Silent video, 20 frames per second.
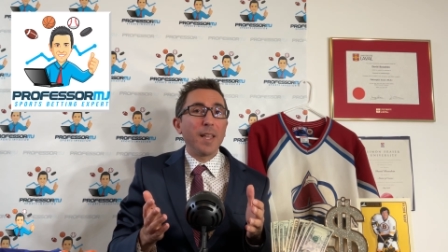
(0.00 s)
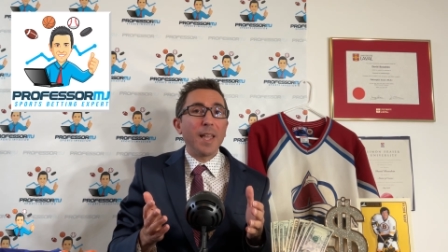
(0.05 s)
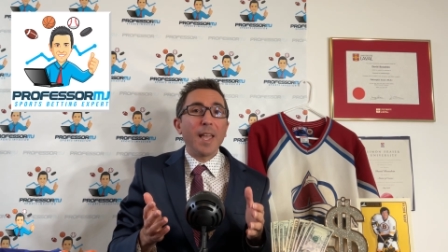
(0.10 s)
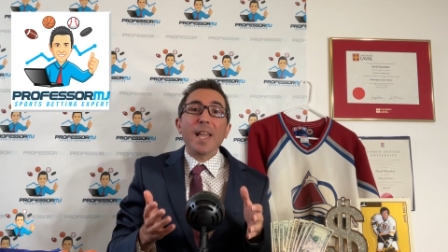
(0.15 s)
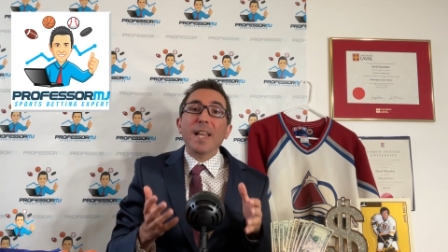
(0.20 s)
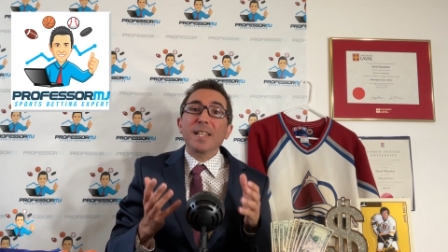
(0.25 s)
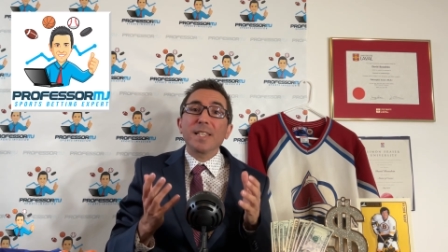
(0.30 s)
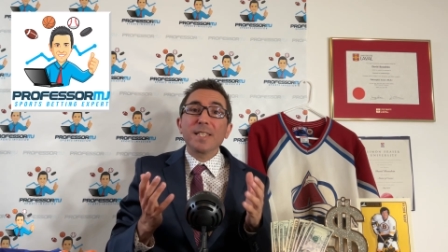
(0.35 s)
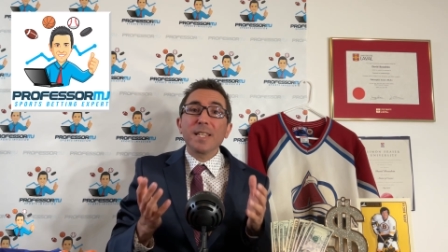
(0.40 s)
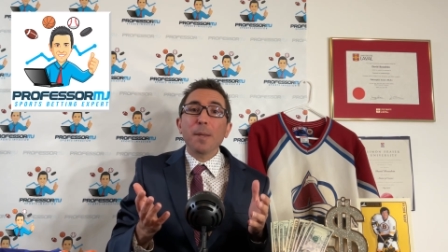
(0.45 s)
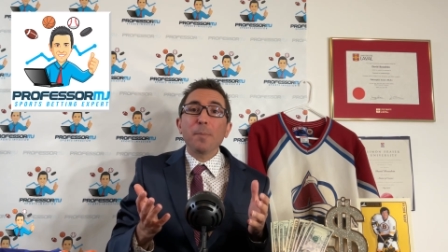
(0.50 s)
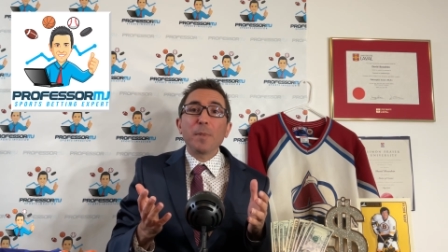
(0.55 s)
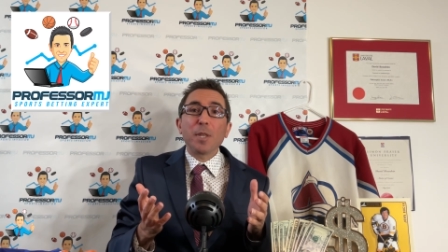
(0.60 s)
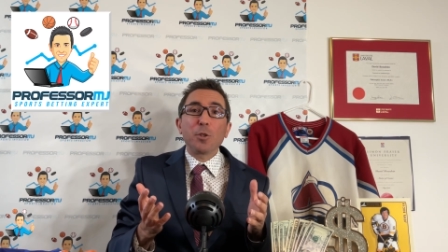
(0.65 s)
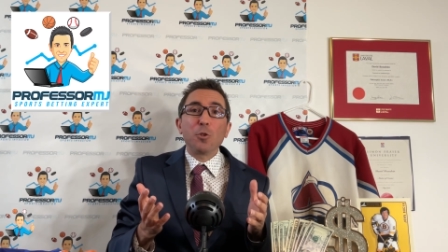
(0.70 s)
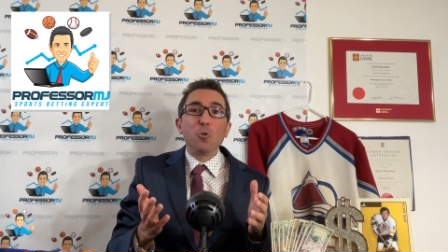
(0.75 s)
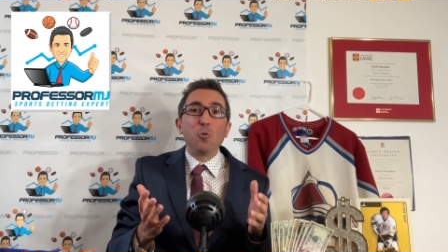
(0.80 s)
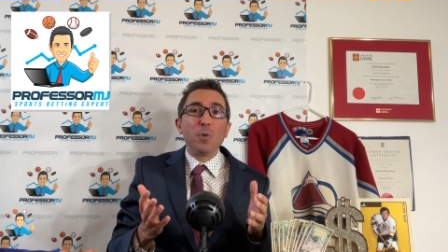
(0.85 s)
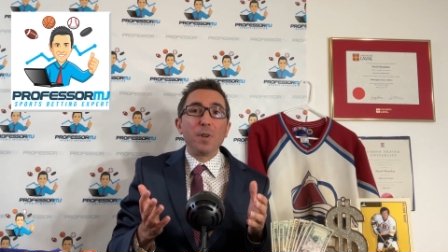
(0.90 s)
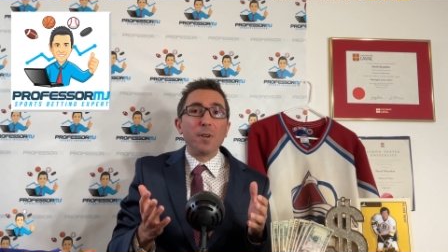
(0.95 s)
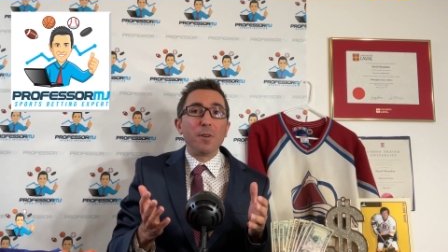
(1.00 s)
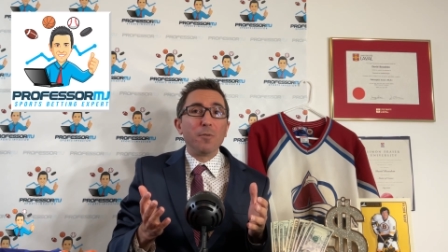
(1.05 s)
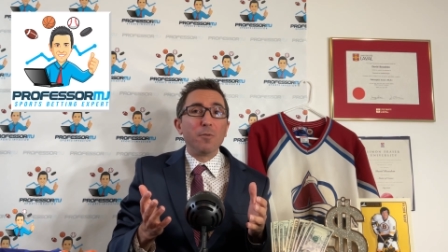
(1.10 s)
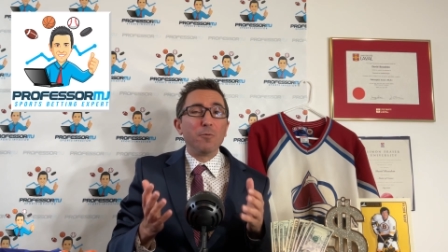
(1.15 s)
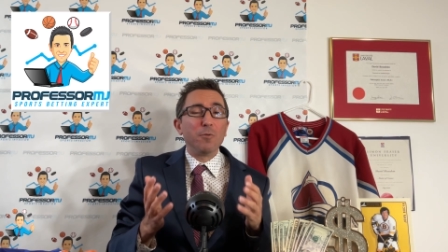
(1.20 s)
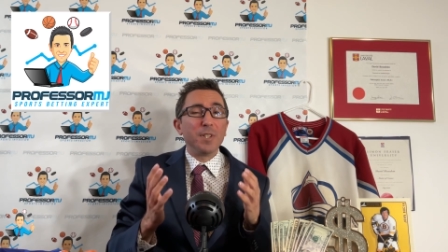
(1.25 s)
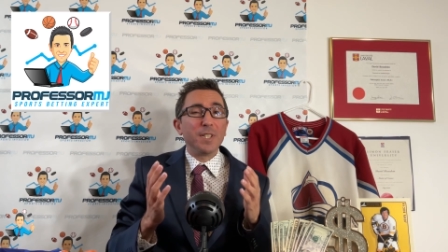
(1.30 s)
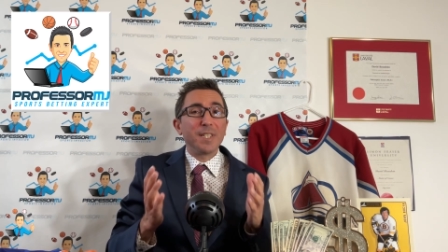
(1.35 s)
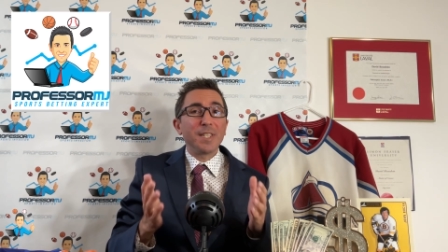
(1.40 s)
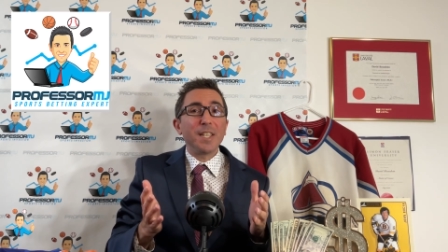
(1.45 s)
except that you will
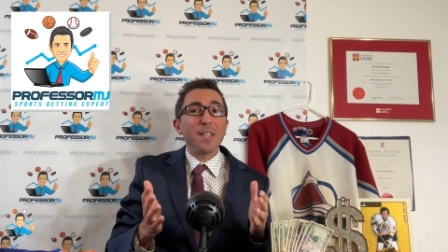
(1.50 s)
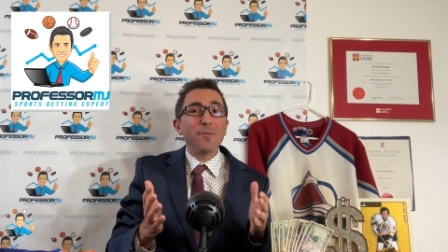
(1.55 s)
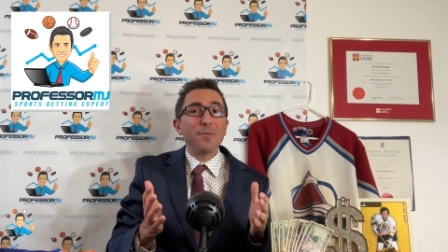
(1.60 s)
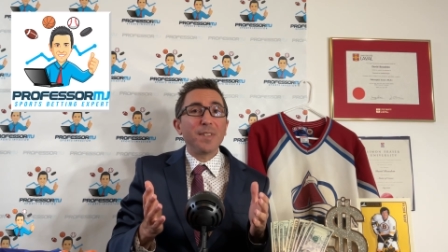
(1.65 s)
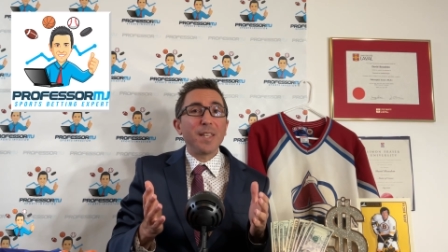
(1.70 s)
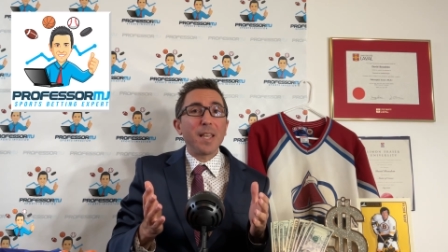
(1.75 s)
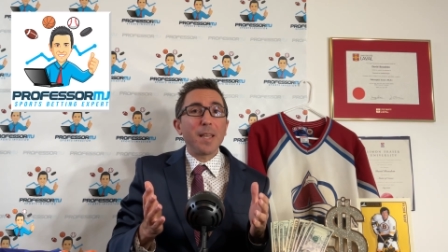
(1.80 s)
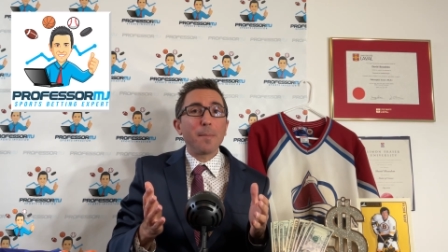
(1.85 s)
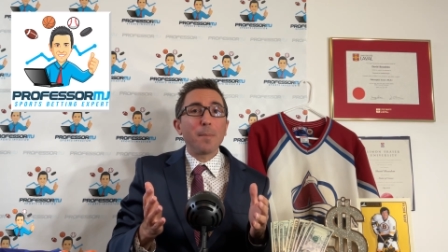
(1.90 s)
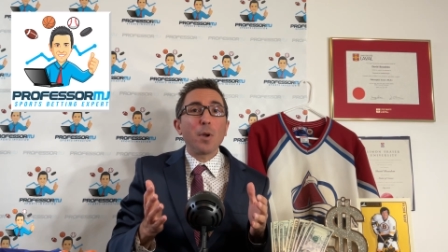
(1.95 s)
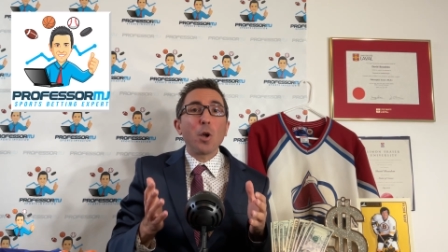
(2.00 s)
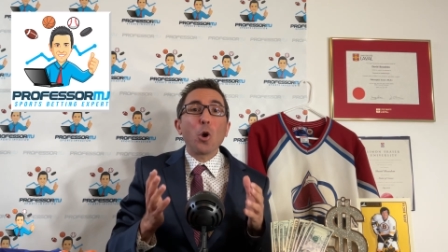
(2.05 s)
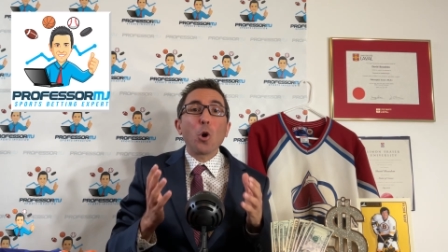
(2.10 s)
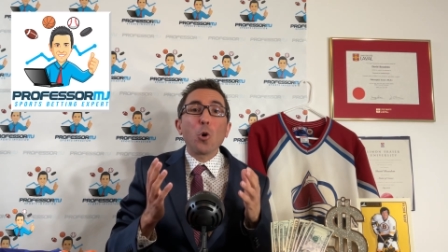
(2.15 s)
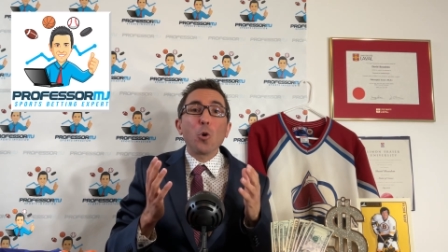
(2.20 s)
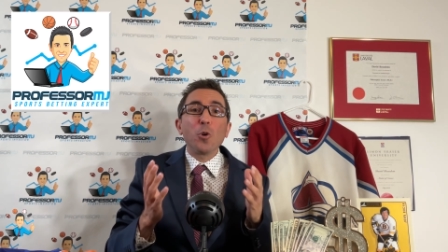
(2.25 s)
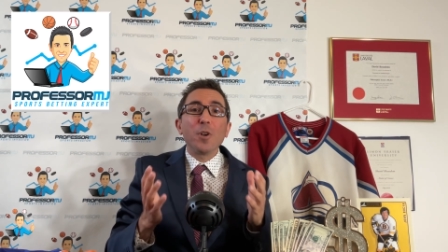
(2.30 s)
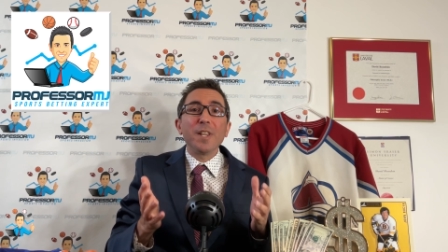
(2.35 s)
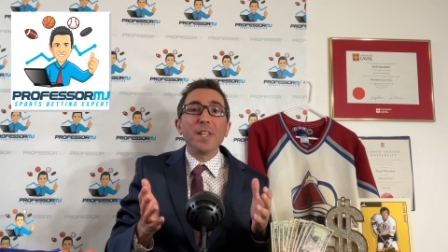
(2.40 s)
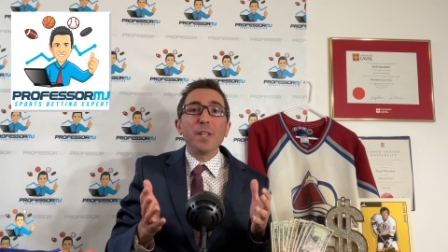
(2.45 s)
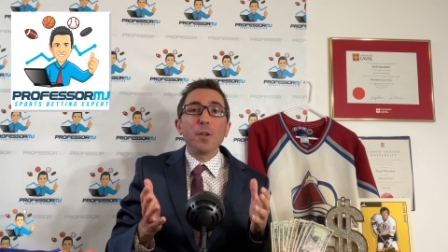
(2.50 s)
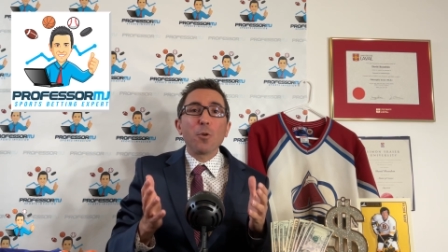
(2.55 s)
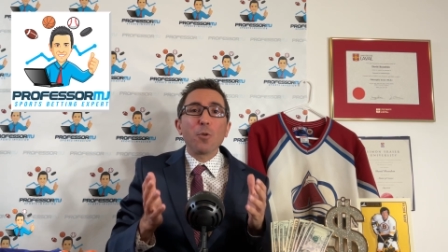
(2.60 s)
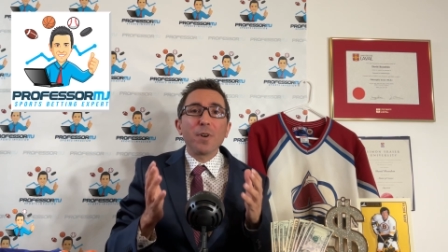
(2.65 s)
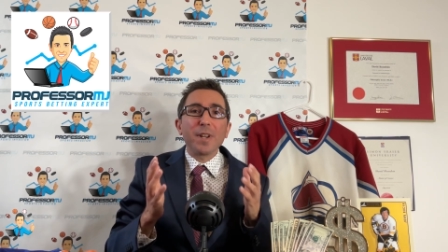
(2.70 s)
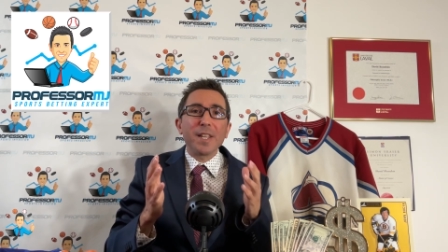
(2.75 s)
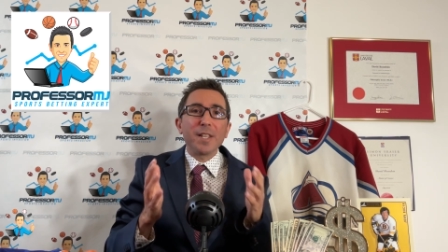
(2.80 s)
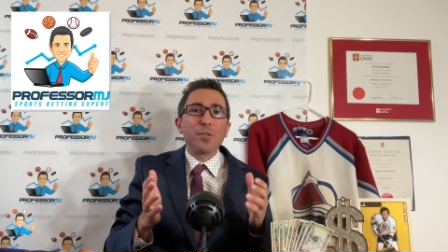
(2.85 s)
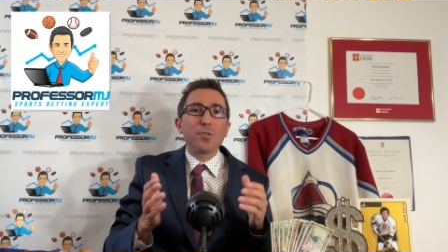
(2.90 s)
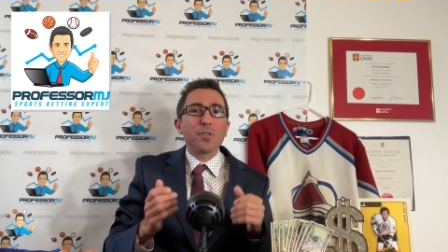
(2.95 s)
receive them earlier
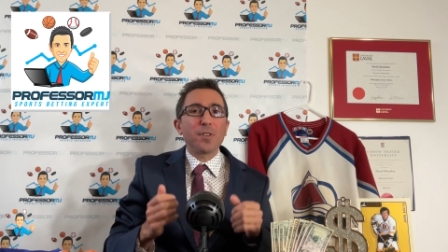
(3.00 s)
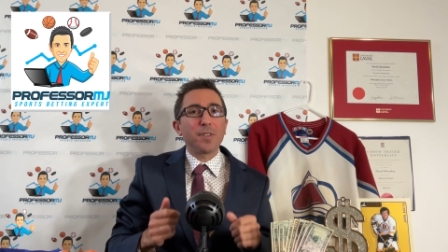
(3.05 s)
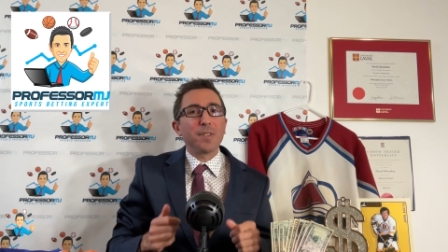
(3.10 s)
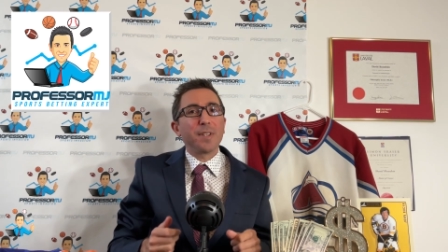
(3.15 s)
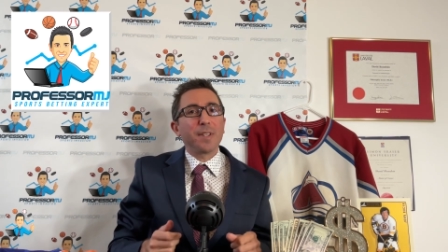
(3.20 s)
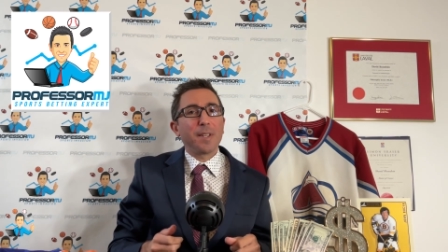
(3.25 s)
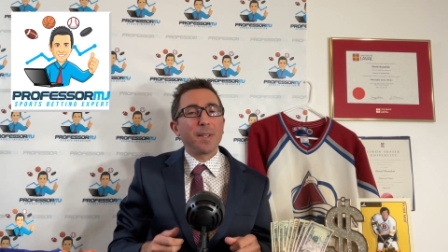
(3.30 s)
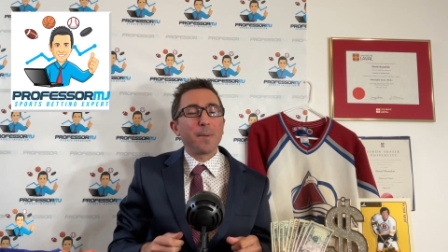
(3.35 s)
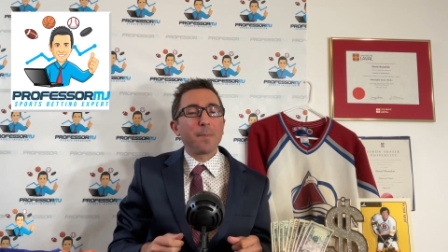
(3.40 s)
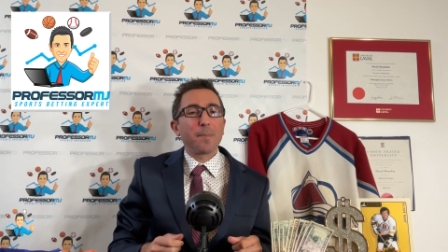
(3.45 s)
in the day.